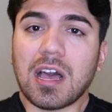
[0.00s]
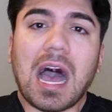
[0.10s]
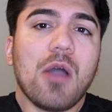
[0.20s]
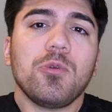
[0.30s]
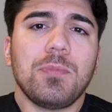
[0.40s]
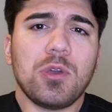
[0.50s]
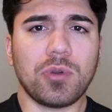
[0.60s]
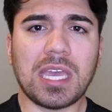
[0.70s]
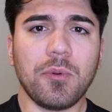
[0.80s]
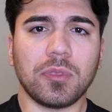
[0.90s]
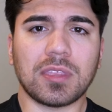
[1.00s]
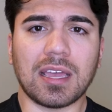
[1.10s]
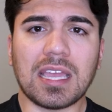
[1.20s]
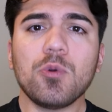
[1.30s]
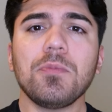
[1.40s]
I would be okay with
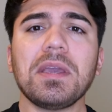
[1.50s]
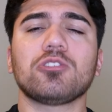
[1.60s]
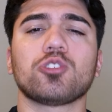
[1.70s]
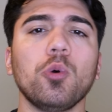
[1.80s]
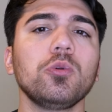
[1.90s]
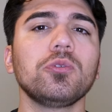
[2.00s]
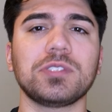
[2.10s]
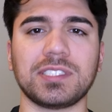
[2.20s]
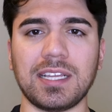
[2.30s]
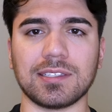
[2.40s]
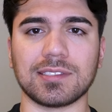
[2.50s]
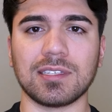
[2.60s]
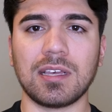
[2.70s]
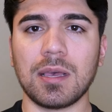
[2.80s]
that. It would make tonal sense.